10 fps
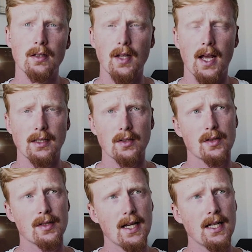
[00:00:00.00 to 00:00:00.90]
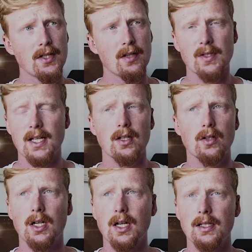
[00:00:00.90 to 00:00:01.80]
And daily achievements, I had no
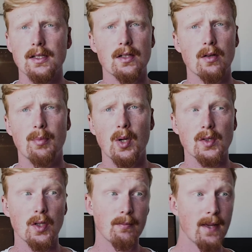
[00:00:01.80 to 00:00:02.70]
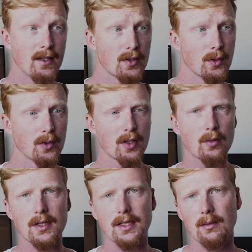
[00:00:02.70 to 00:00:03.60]
guidance, no boss, no mentor, no
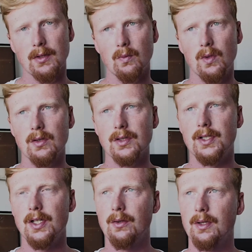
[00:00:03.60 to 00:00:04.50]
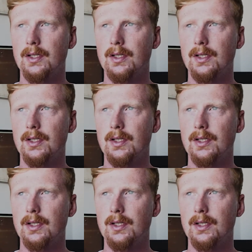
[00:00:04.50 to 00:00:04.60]
one to tell me what to do.